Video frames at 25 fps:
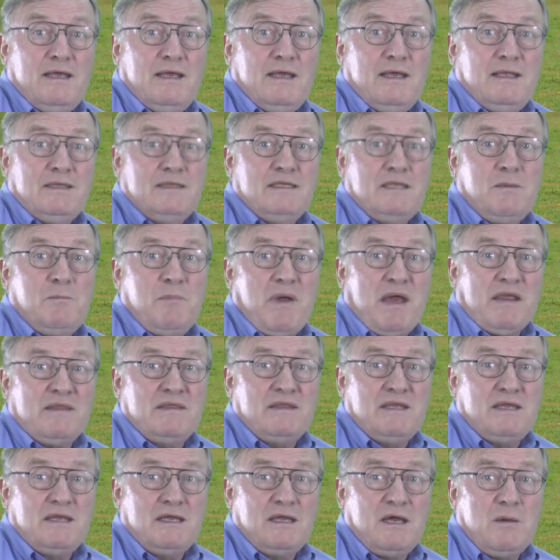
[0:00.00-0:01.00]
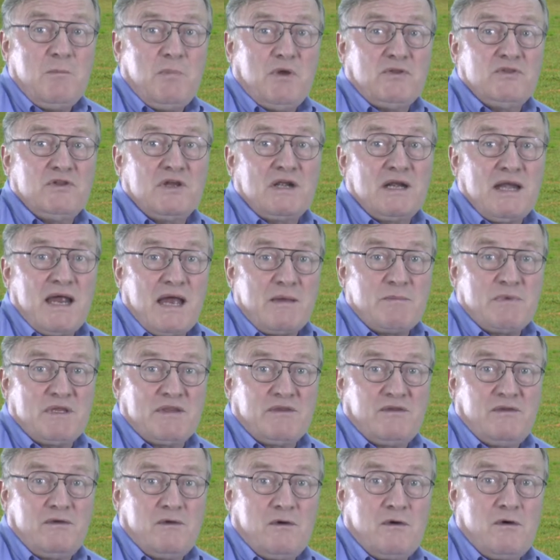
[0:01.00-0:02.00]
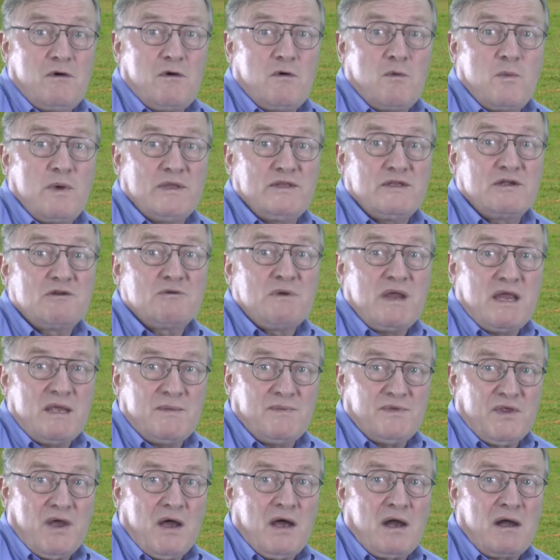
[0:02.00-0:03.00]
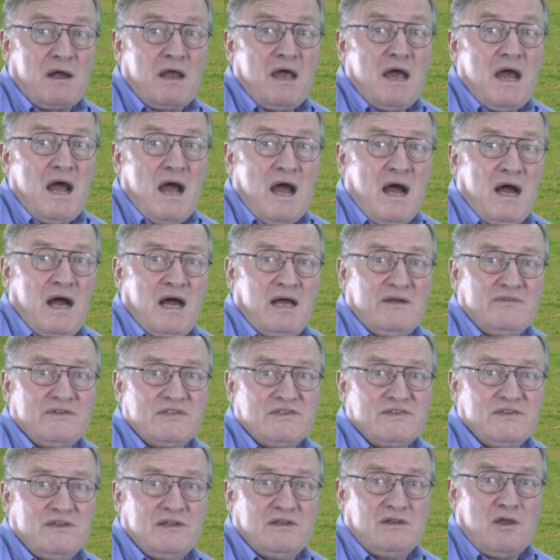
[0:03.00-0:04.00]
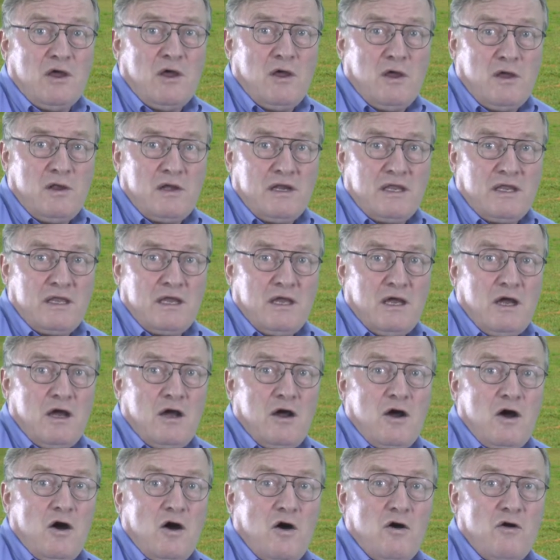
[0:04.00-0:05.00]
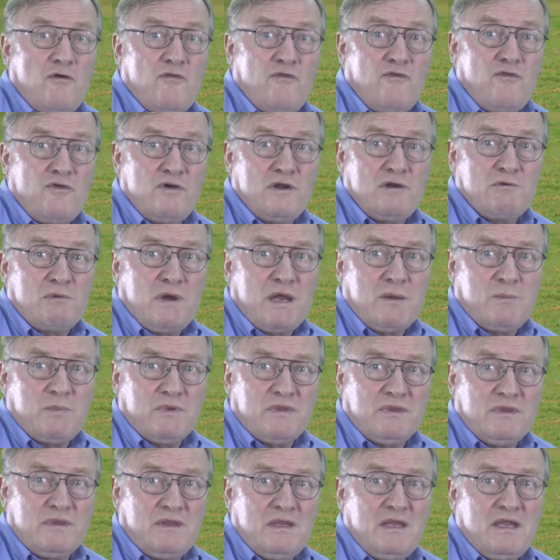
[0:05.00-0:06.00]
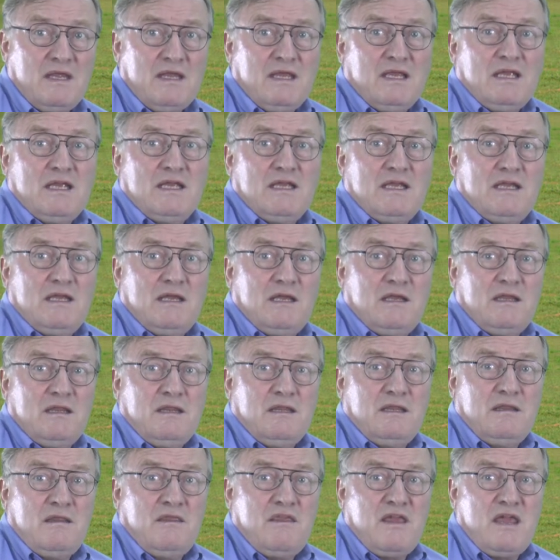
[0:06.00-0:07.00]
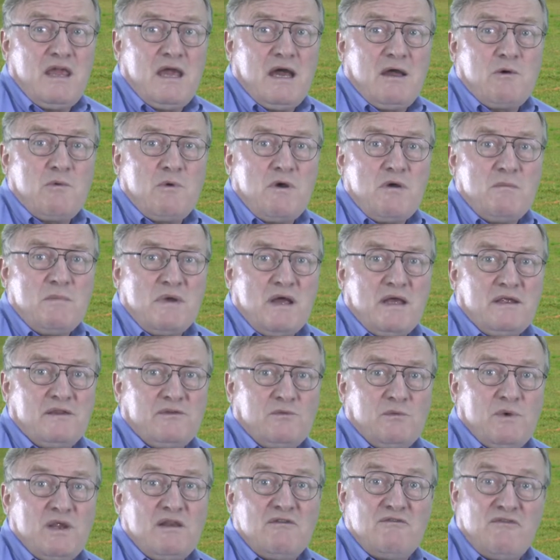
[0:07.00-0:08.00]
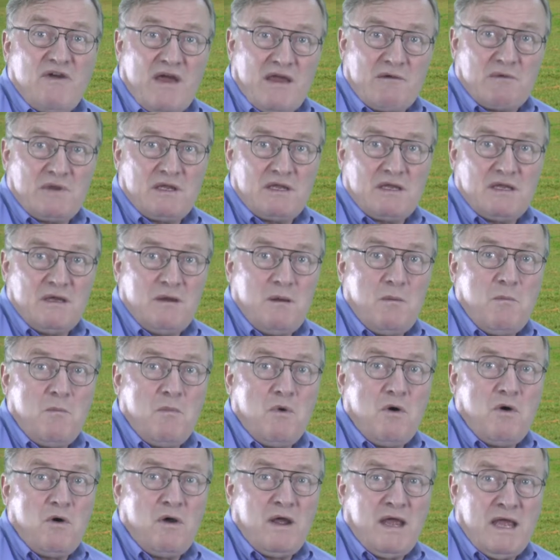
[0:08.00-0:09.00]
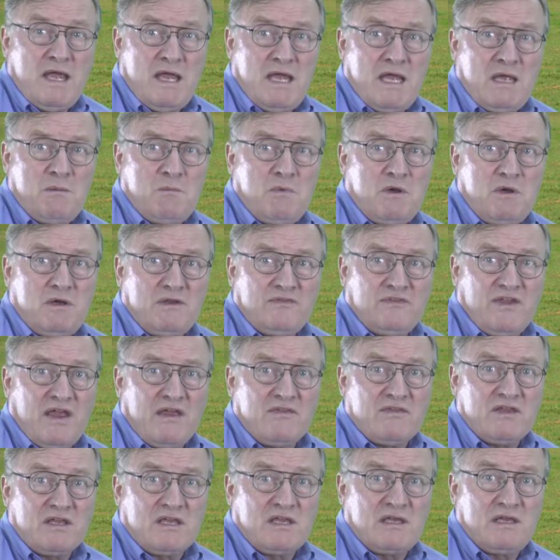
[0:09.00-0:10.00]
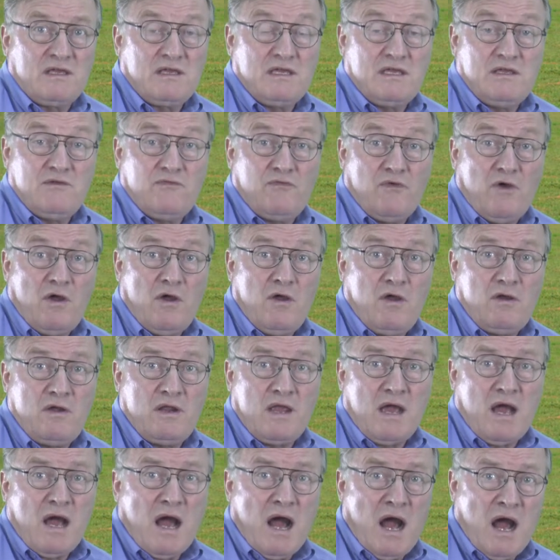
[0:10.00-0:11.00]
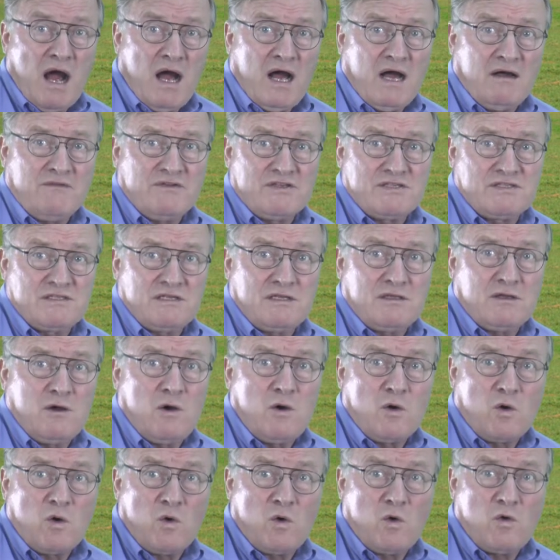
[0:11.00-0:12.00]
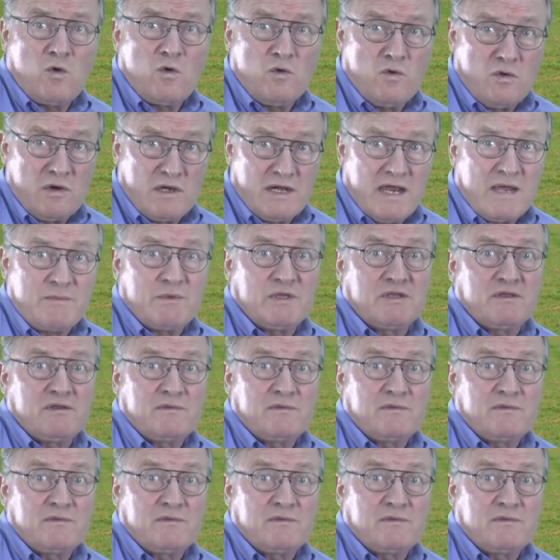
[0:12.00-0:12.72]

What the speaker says: Depending upon the climate or whether grapes are harvested early or fully ripened, the aromas will vary, more herbal, tannic if early harvested or cool climate,